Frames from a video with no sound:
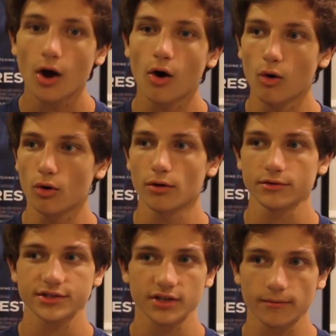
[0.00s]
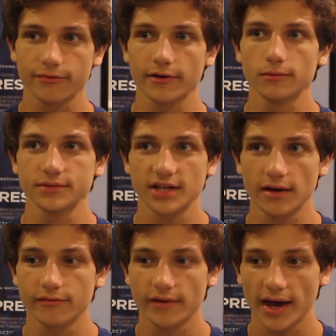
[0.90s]
or some films
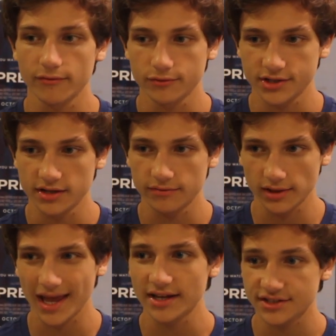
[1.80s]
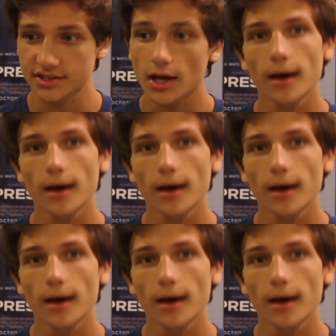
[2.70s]
have received less,